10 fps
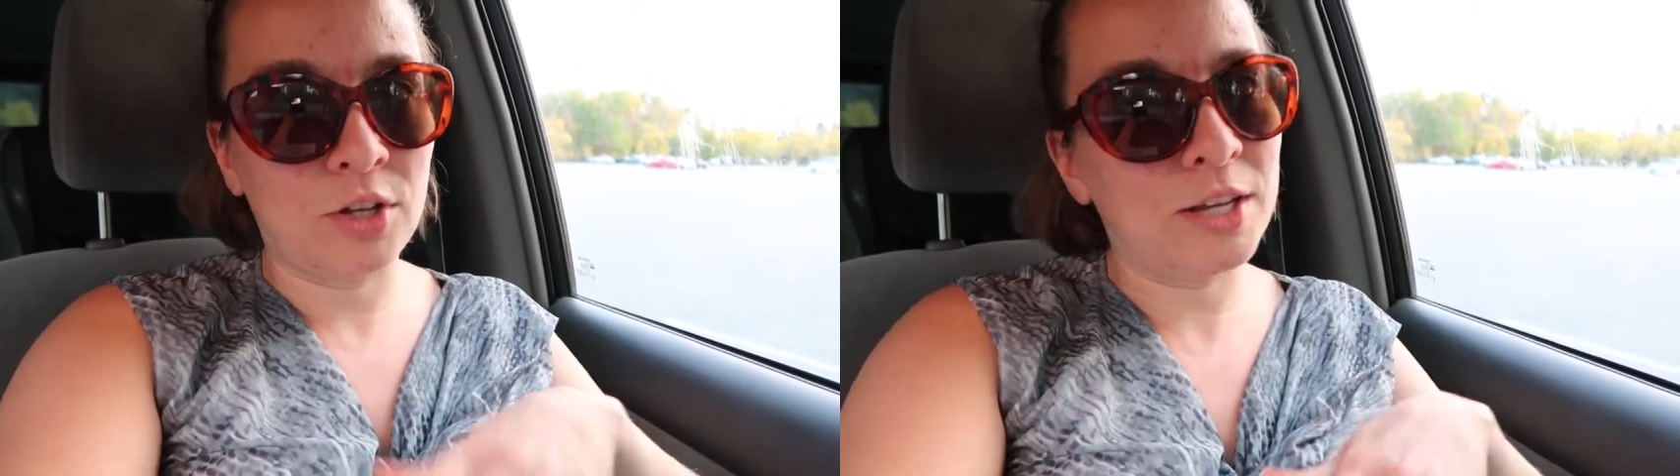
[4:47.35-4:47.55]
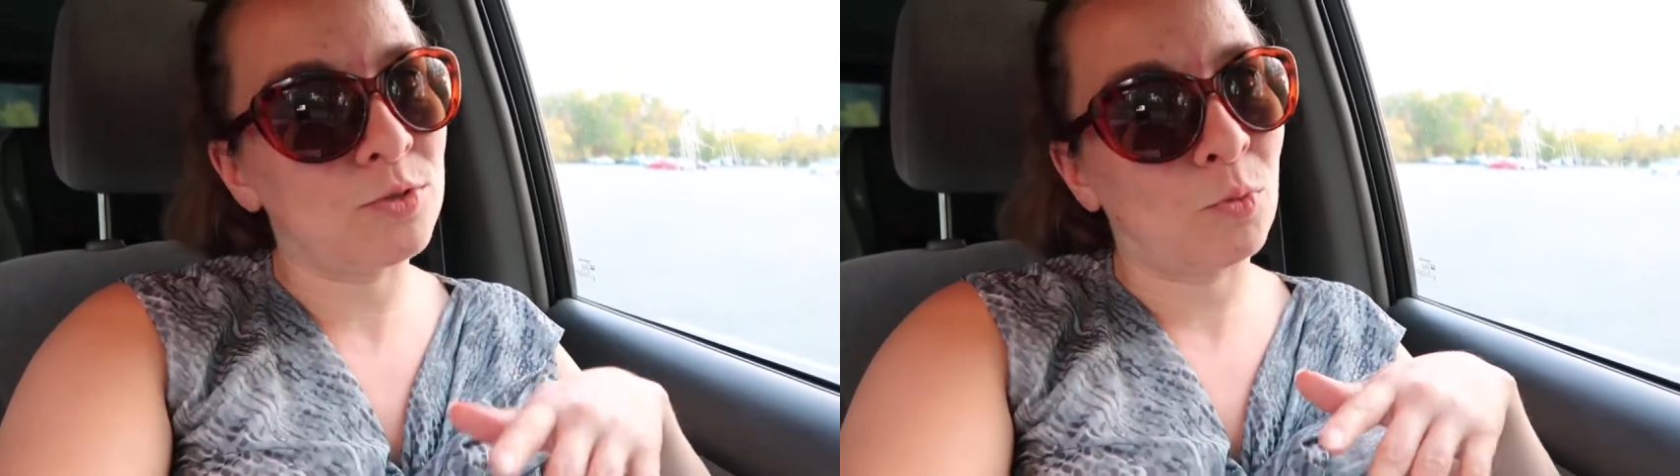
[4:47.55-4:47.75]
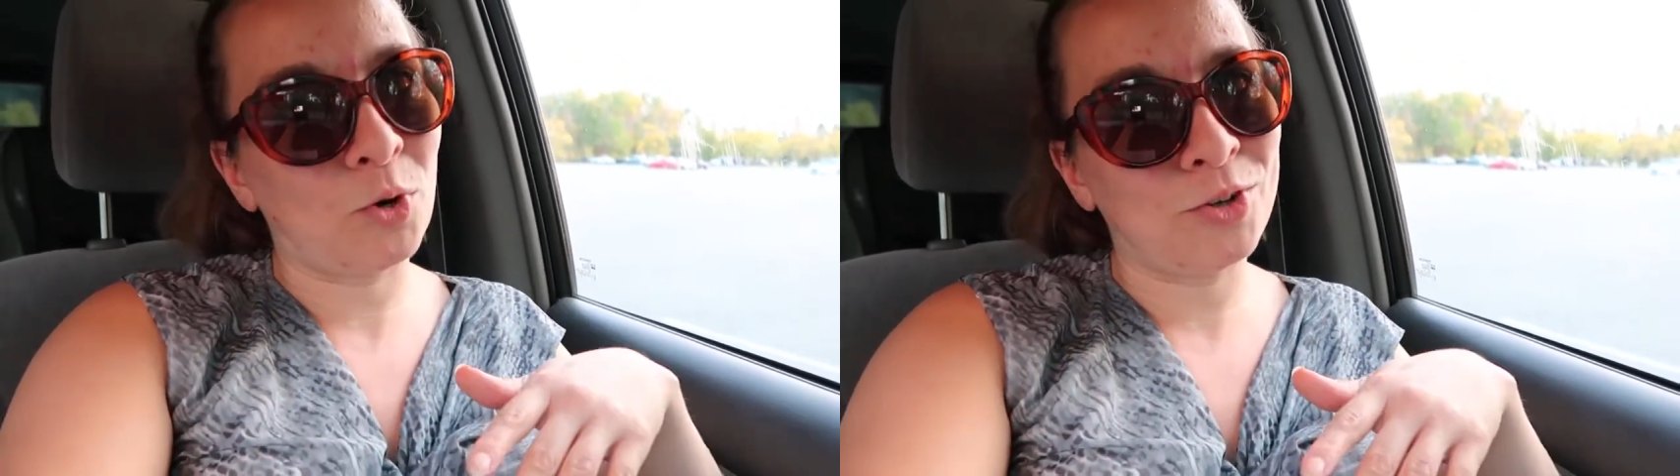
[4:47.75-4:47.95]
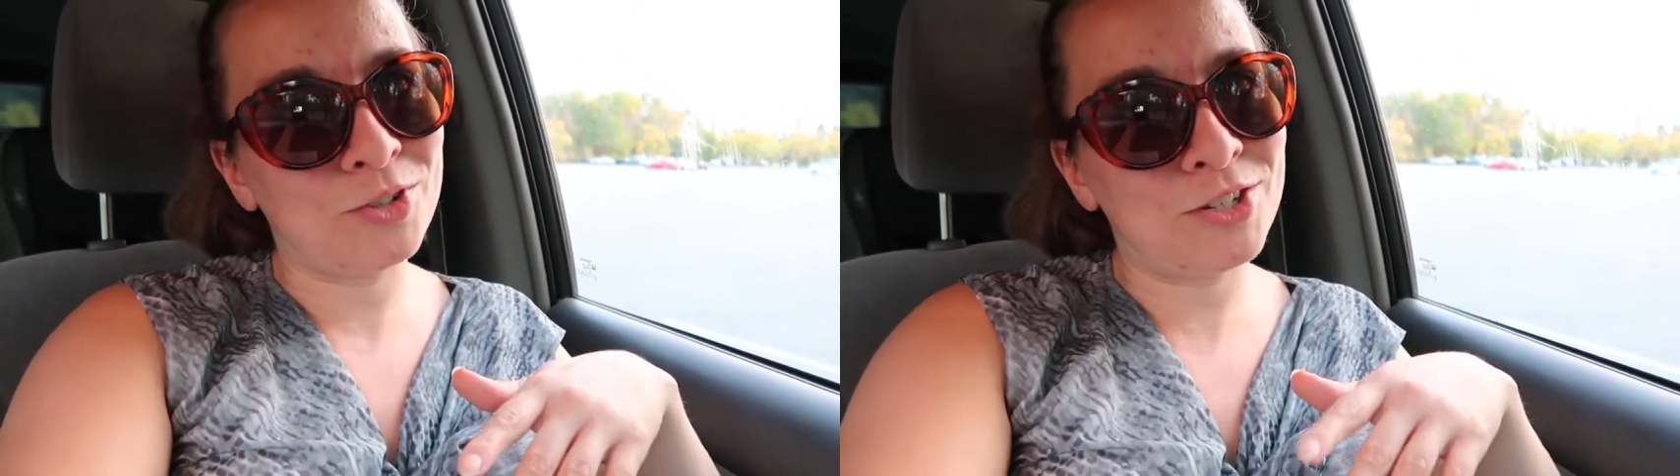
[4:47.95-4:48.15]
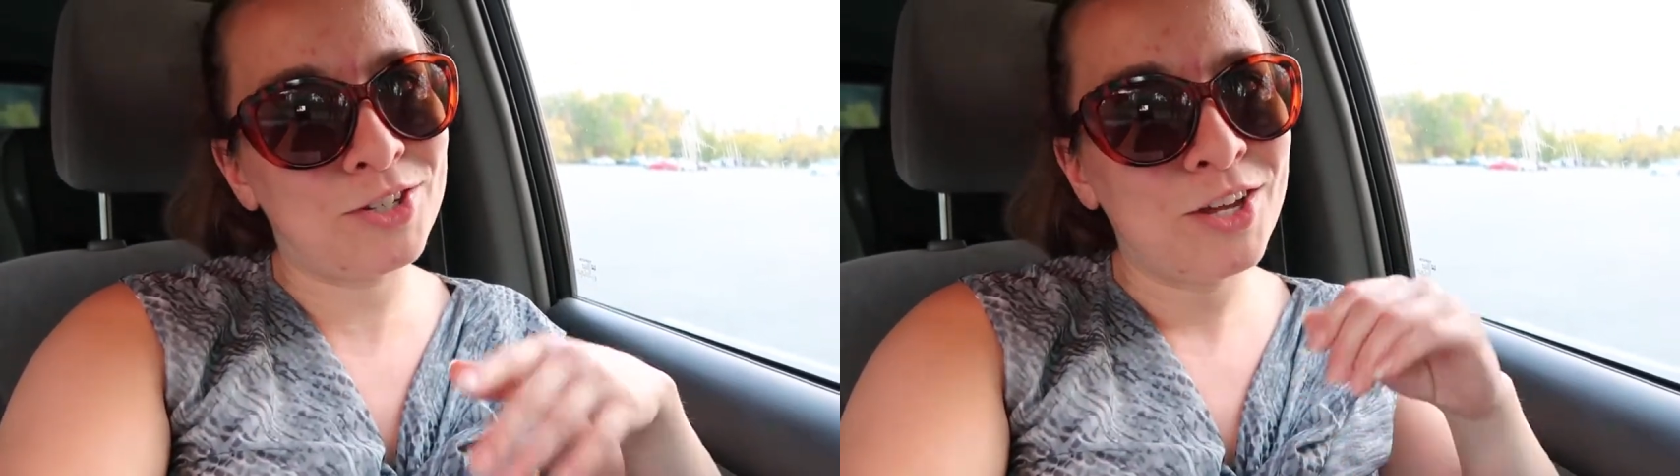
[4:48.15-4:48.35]
his
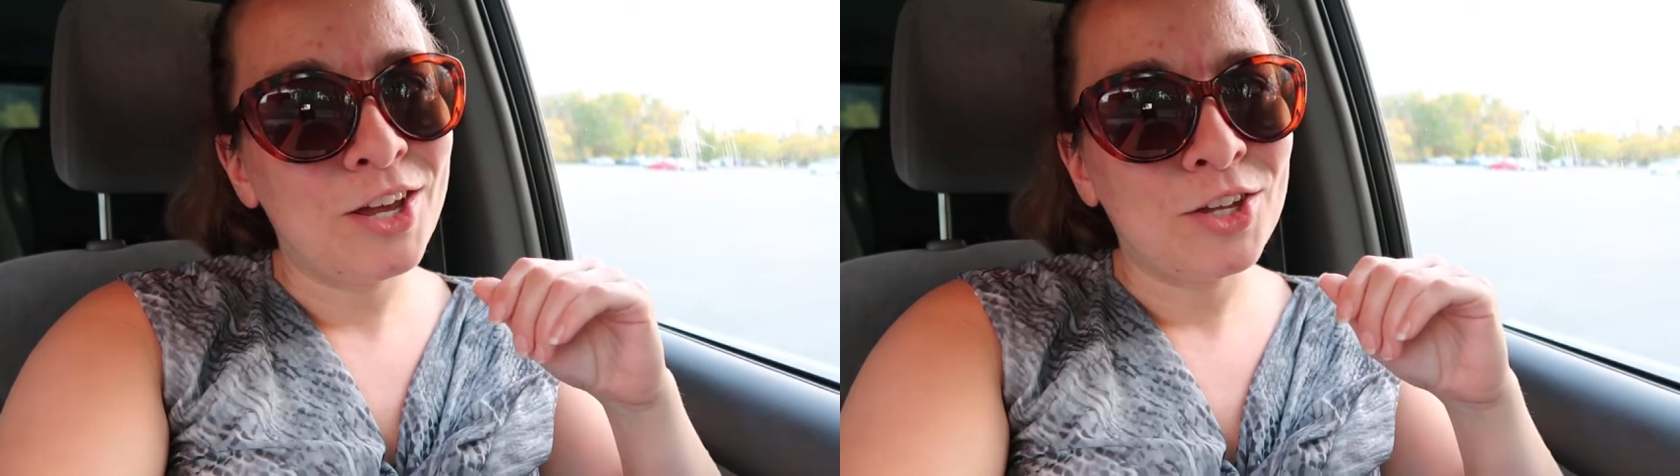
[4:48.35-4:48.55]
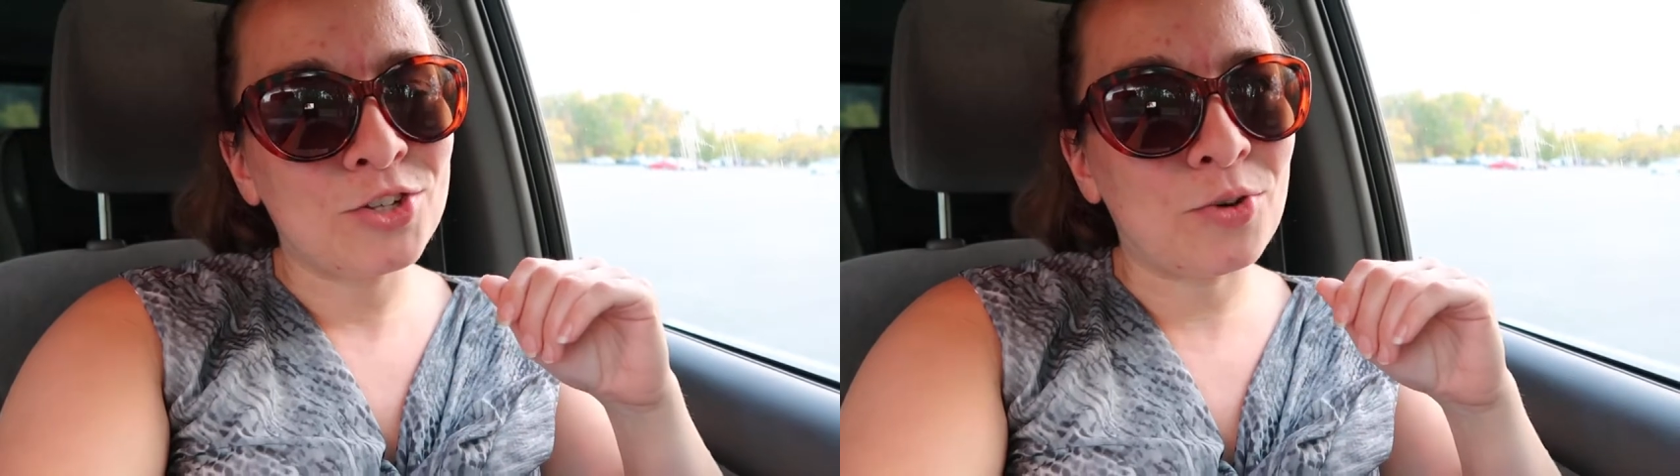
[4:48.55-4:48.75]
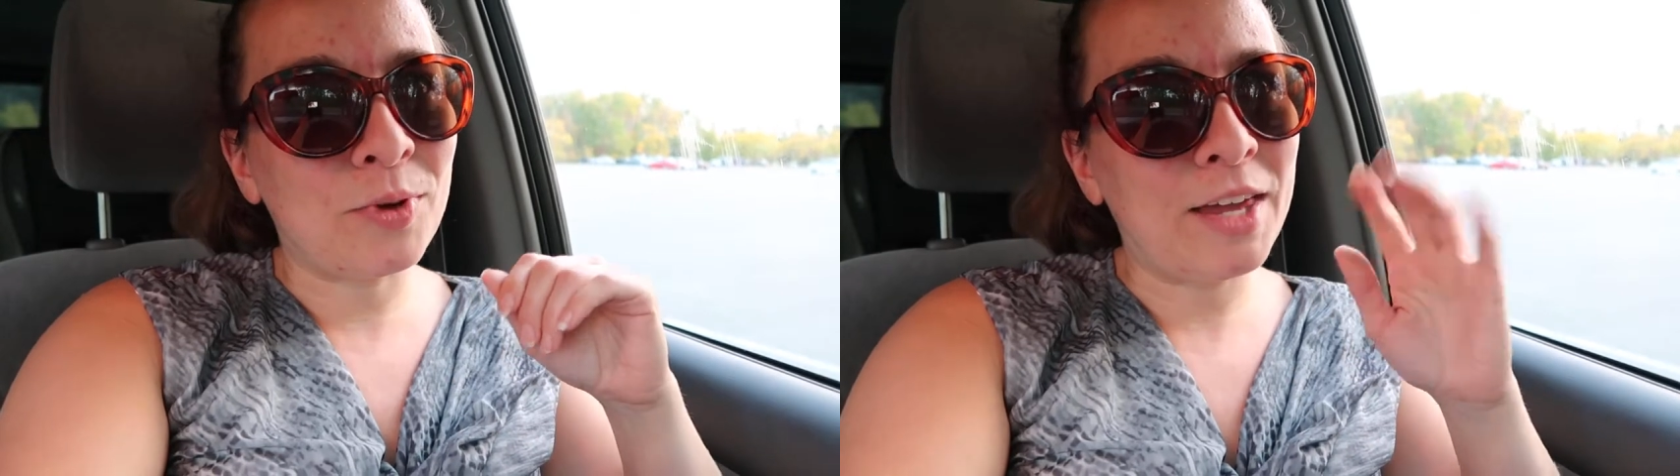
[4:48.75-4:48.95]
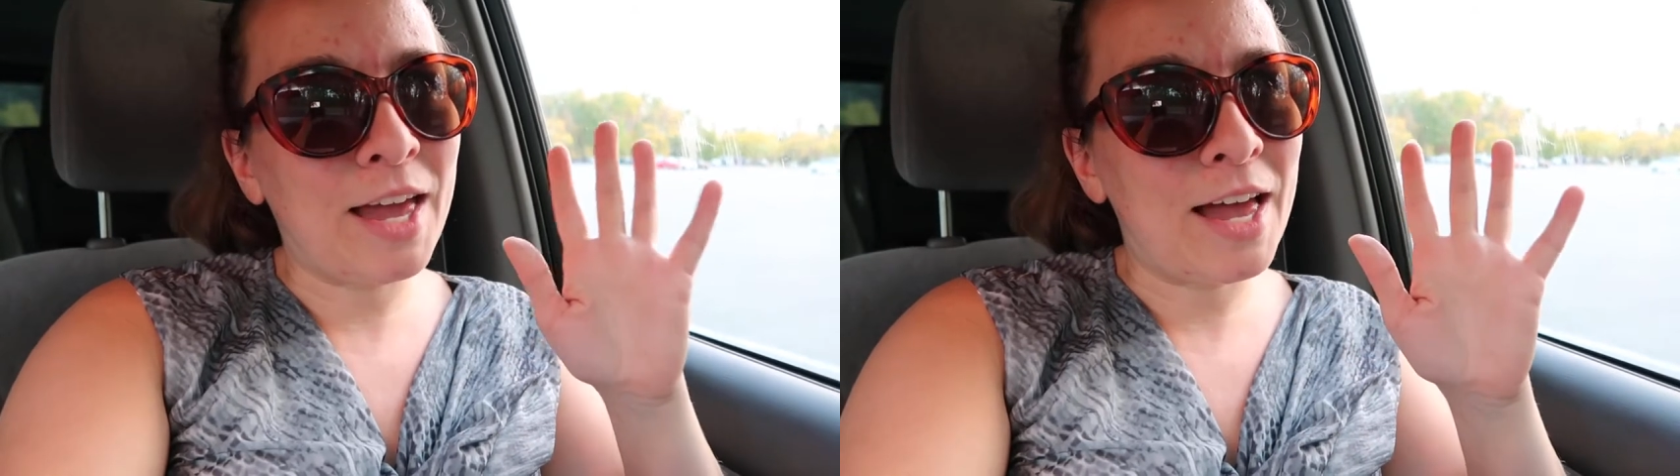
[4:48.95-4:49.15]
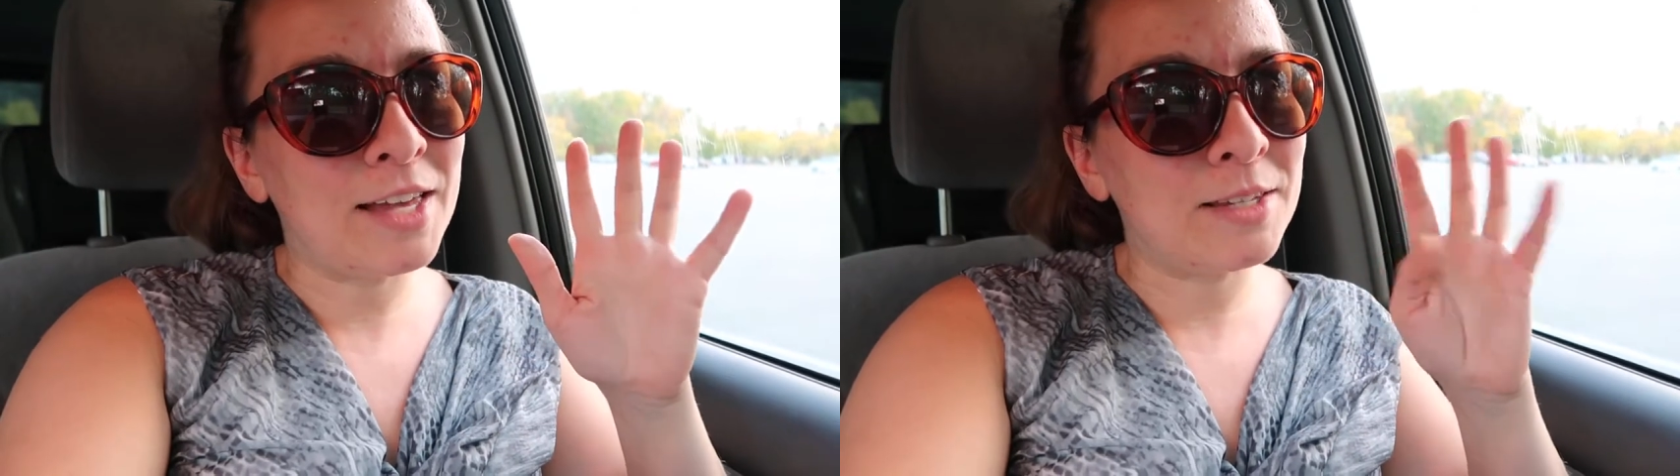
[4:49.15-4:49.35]
words. So he
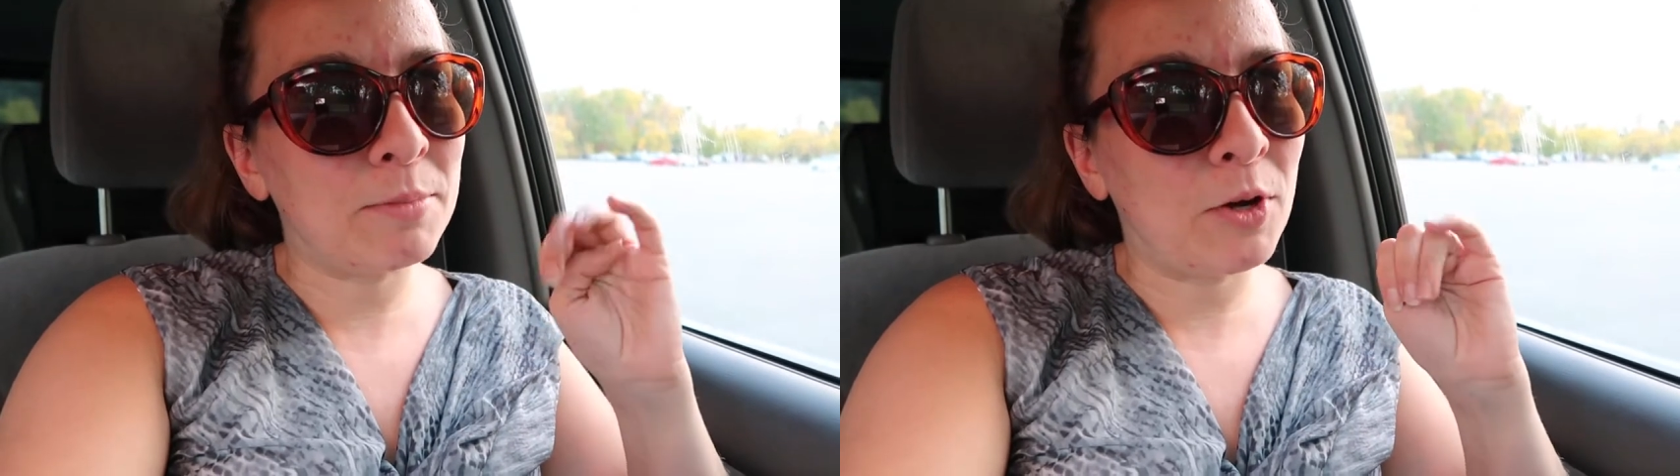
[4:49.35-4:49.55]
has